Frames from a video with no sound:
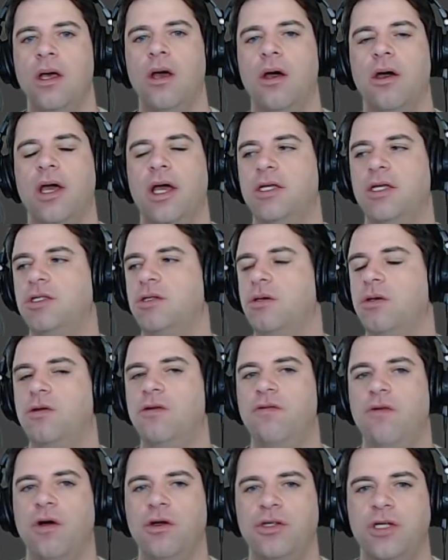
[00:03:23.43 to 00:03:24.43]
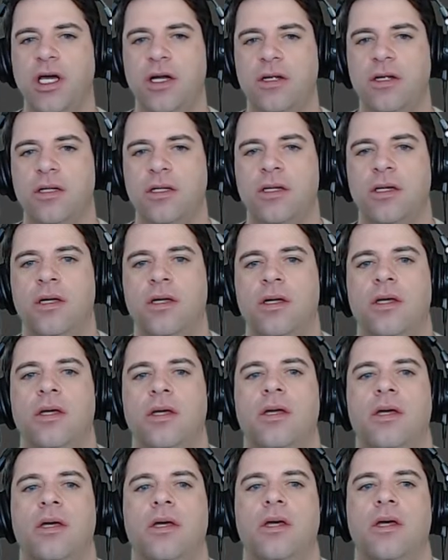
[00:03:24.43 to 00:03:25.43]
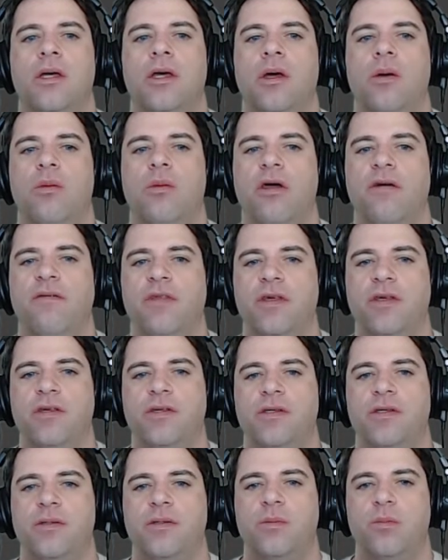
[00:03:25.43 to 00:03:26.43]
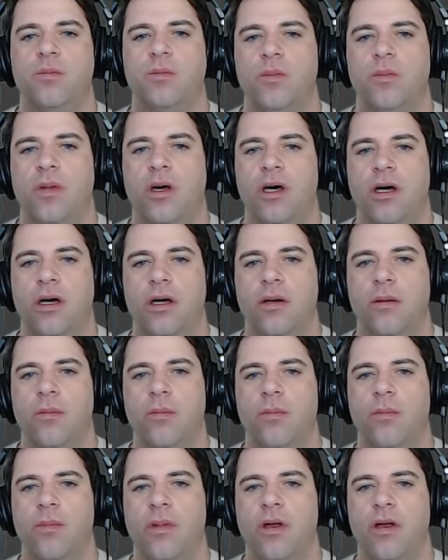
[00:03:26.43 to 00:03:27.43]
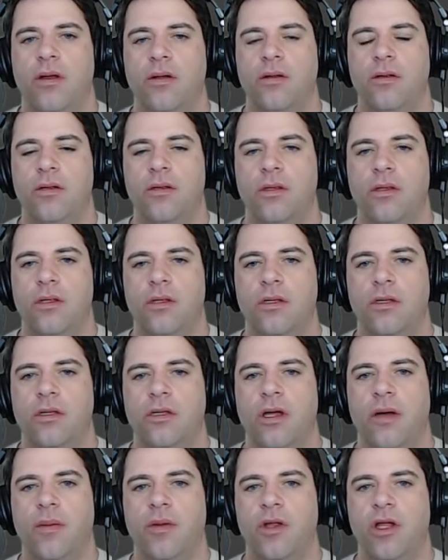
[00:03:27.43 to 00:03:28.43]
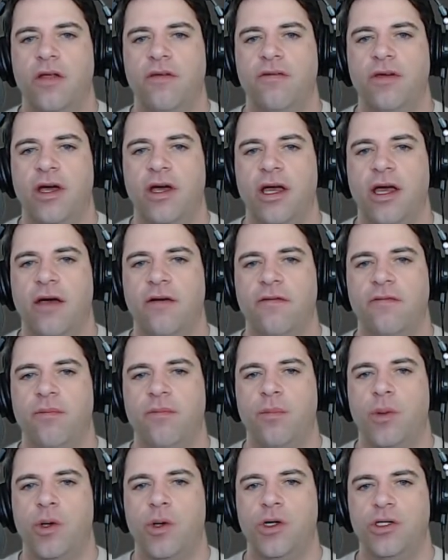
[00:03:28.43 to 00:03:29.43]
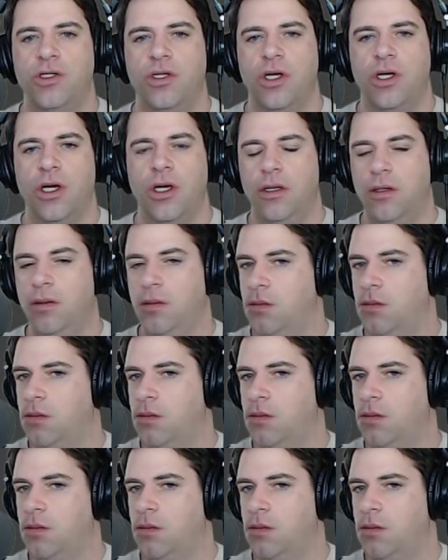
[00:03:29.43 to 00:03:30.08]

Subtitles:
Okay, so a Nouveau channel, we have this double NVIF push thing.